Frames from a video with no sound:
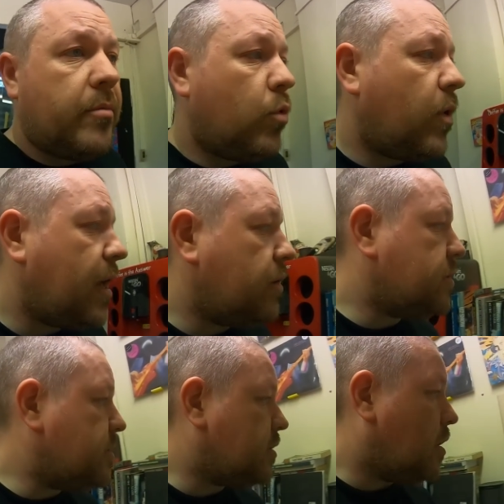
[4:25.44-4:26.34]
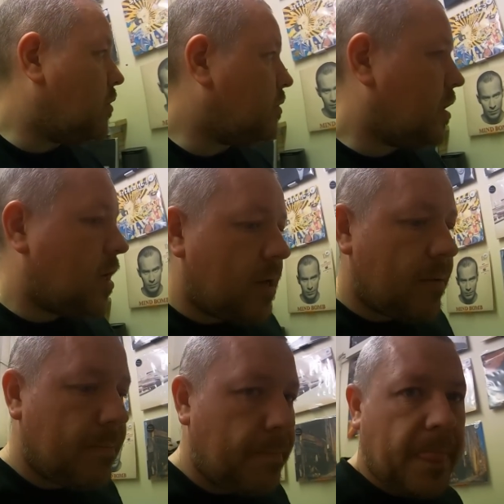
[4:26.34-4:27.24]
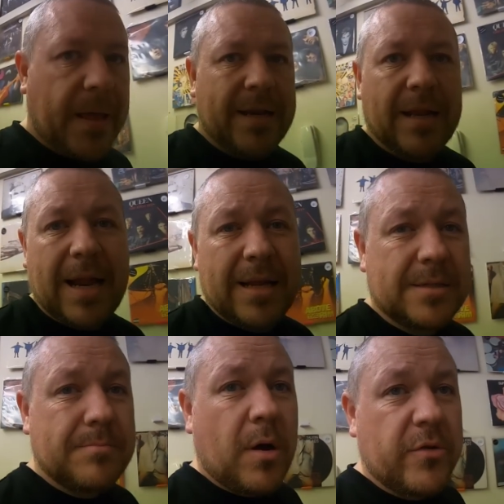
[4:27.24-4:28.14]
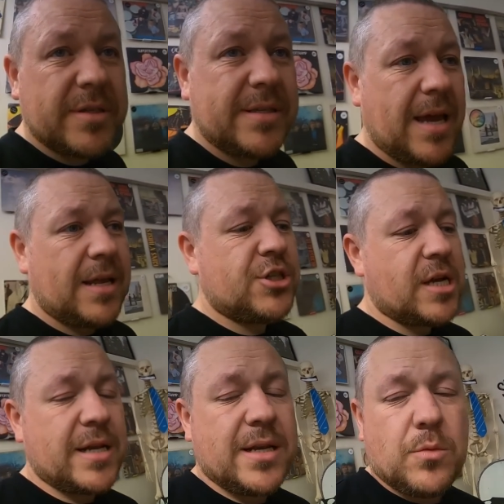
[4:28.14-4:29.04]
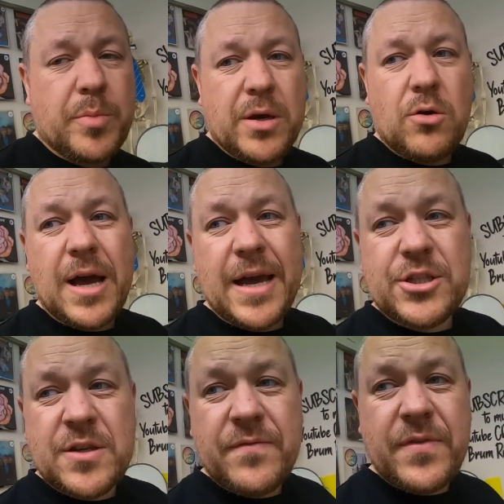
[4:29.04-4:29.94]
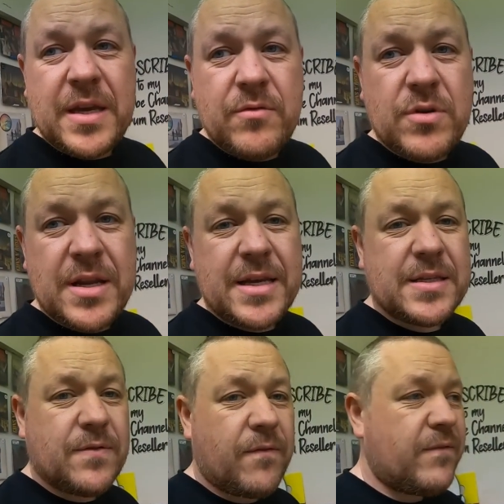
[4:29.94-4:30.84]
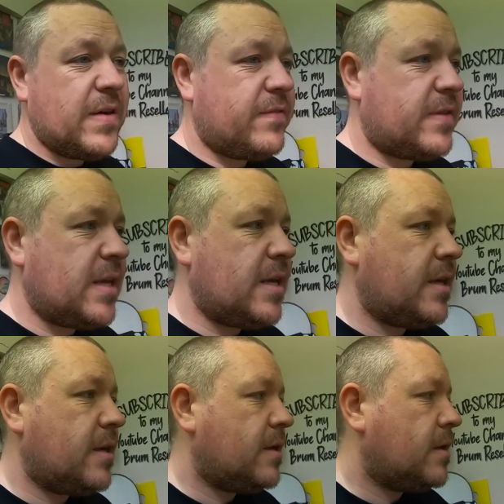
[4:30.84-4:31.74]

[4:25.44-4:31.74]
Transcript: What else has sold? An Alanis Morissette Jagged Little Pill HMV release for 50.